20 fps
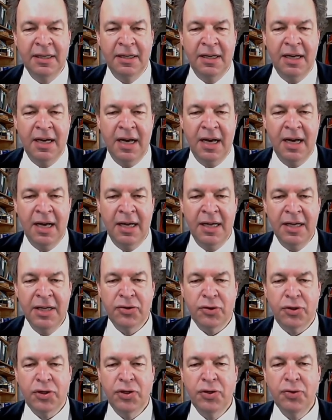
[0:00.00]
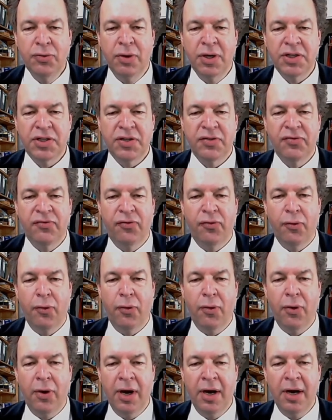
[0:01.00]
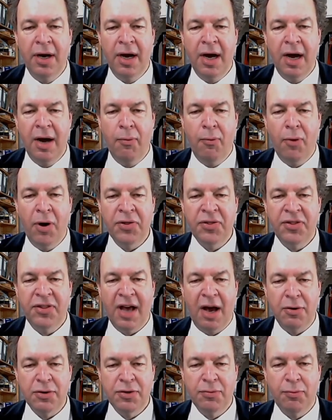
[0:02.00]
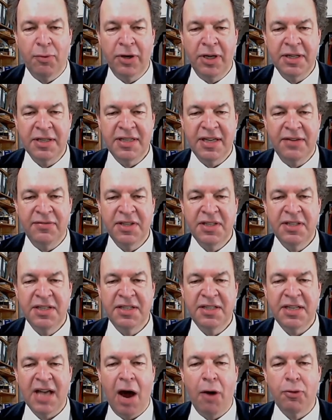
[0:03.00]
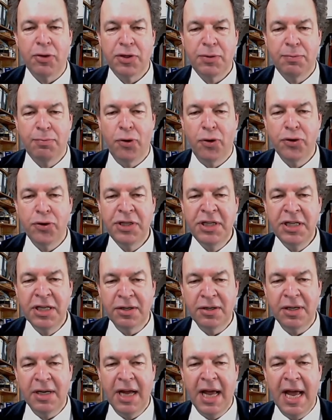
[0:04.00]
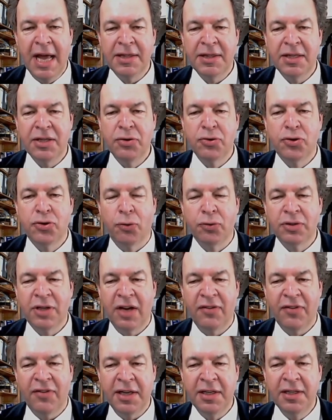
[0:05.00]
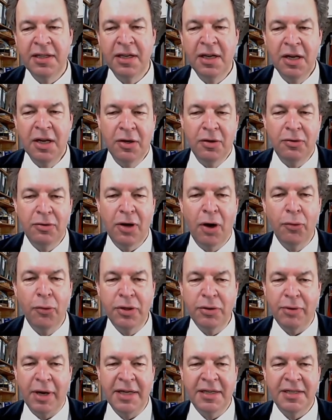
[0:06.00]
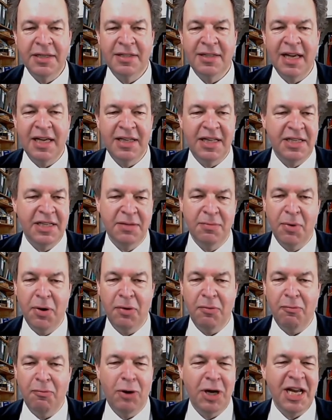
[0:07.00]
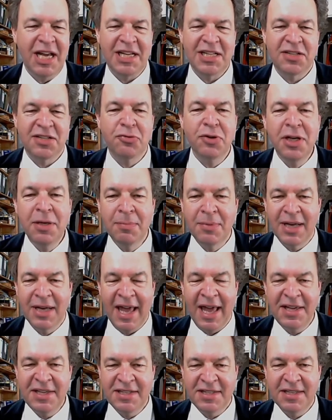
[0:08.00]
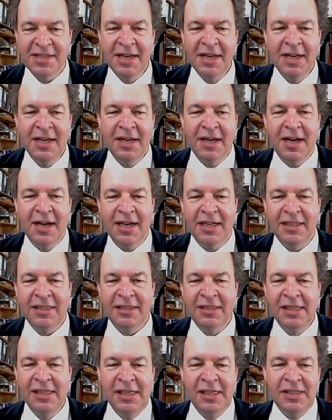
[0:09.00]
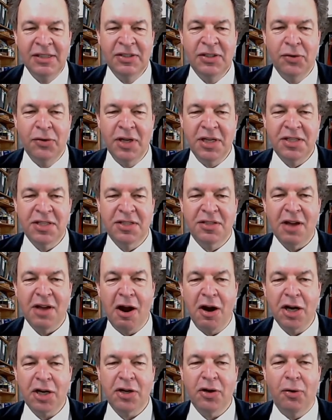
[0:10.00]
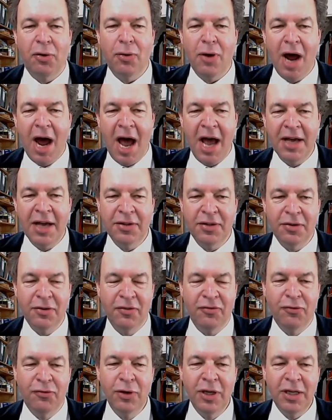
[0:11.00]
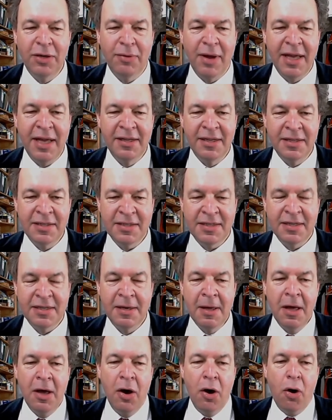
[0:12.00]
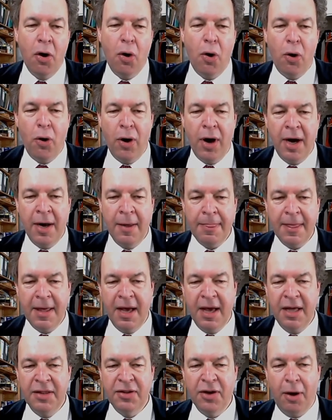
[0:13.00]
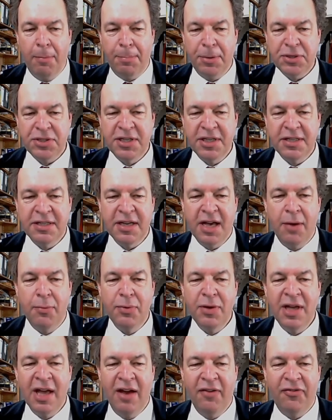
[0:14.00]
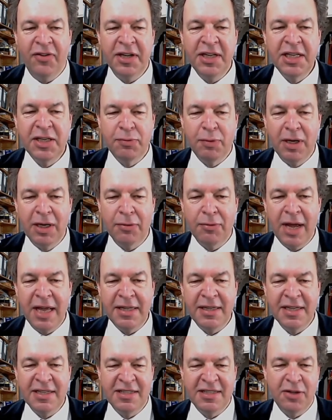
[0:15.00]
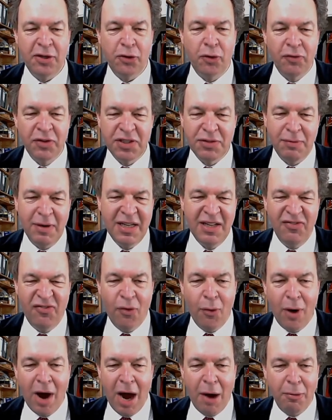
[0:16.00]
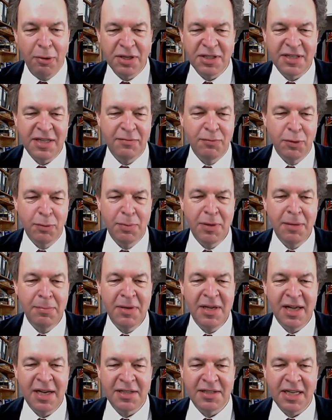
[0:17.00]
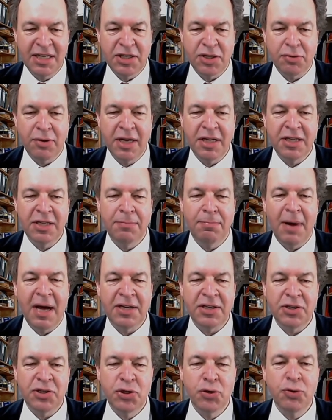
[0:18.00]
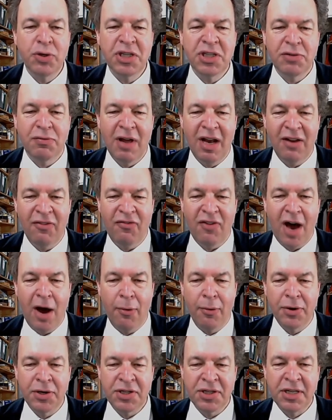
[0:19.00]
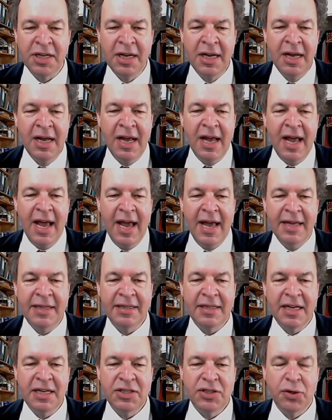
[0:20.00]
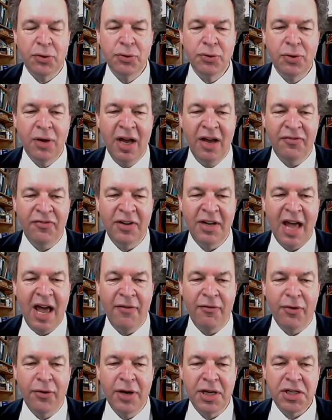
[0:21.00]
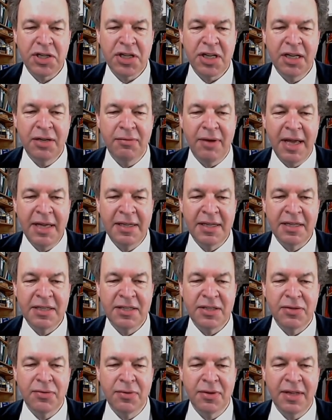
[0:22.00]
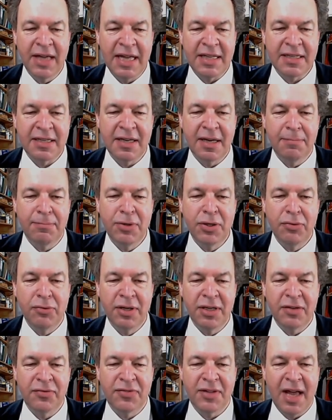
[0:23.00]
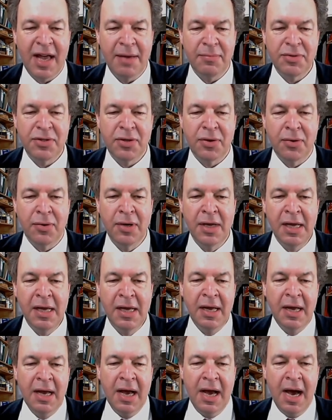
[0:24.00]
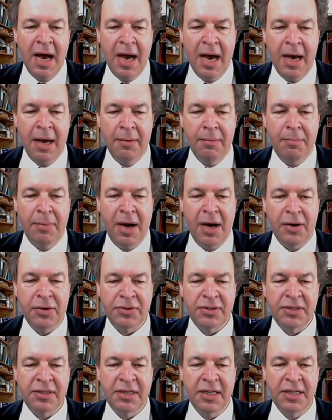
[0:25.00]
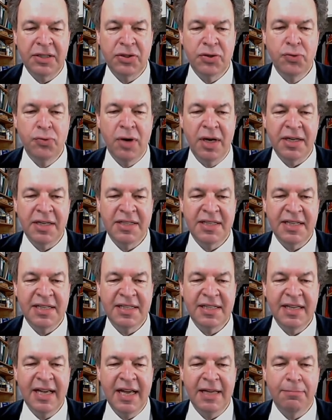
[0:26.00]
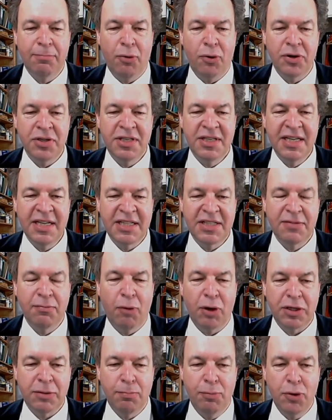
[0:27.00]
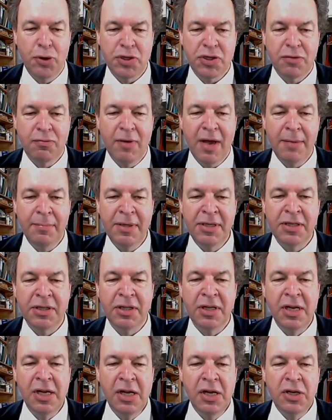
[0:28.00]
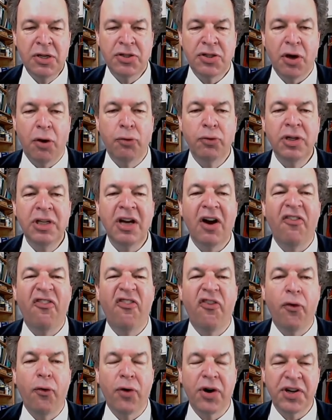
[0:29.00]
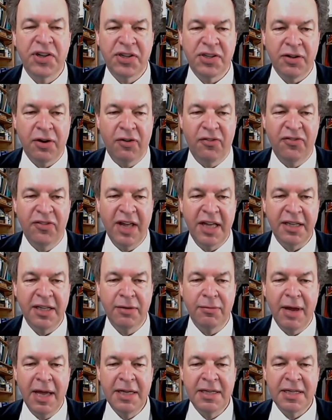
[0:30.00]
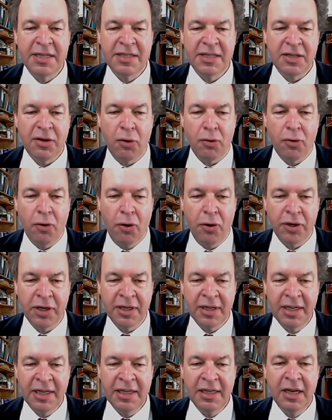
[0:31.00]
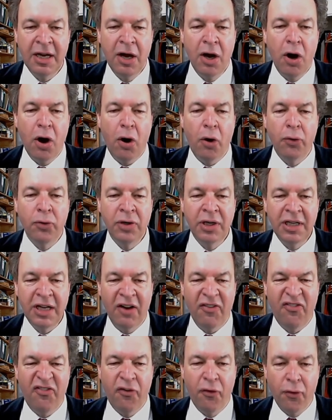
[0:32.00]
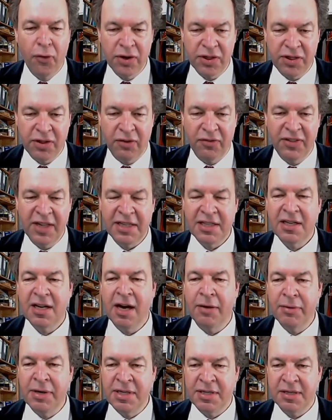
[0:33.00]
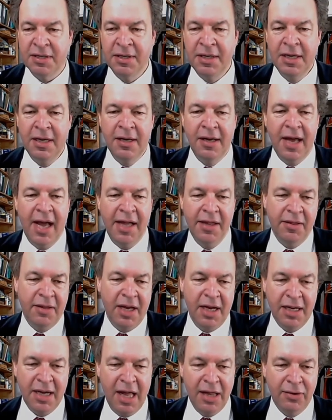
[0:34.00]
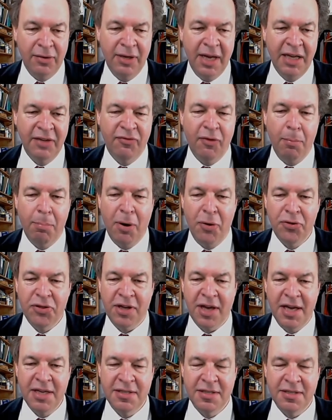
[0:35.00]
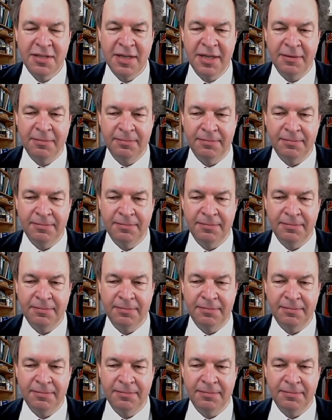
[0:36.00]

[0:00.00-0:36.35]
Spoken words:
it occurs for 1176 hours per year, and you don't have any low irradiance there. That's one extreme case. So that's dark or either full irradiance, or the opposite, we have an equal irradiance, not over 24 hours, that would be exaggerated, but during 12 hours. And so you have an average irradiance during that period of time, so about 268.6 watt per square meter, so only a fourth of that irradiance, and accordingly only a fourth of that current. And calculate for both cases then.